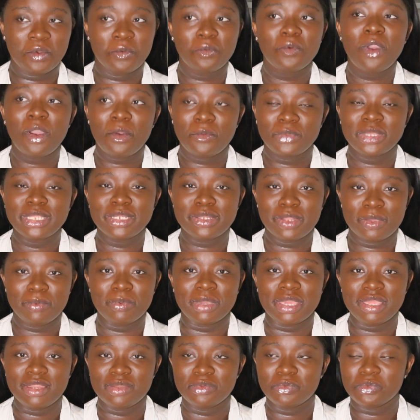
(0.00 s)
What are we
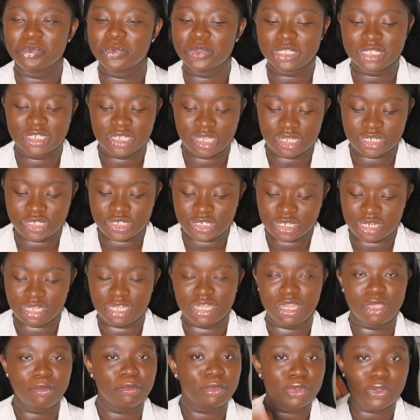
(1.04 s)
doing? We're
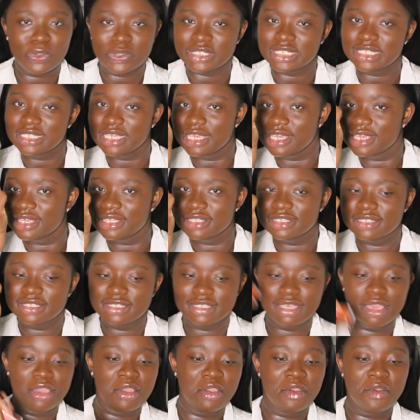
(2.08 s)
touching lip
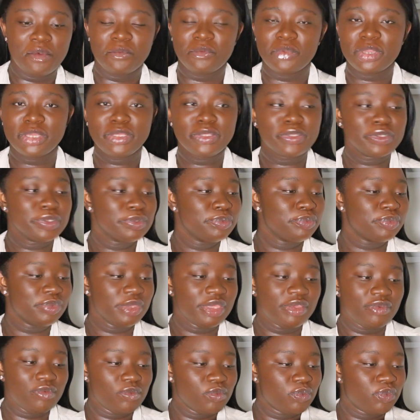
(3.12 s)
glosses. Where you,
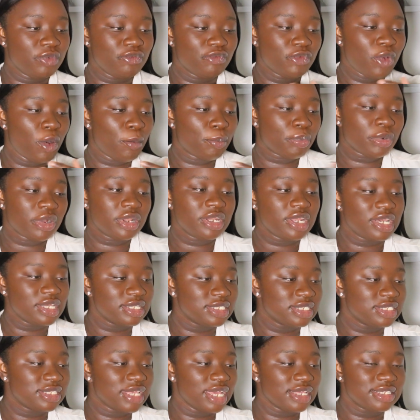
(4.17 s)
we, we've got
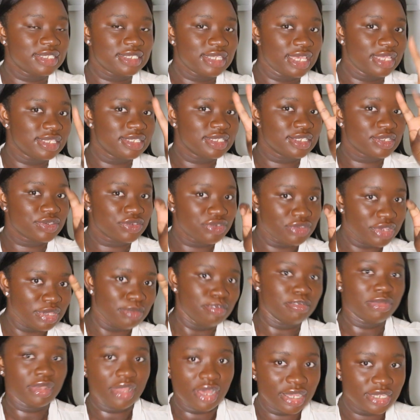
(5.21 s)
products that says
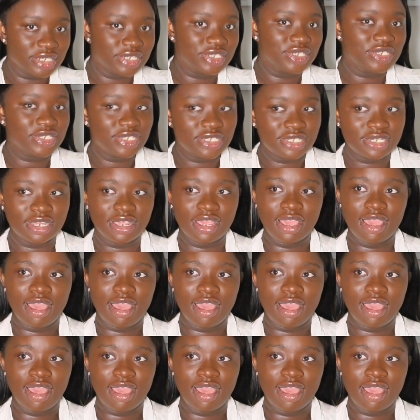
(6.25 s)
cream blush.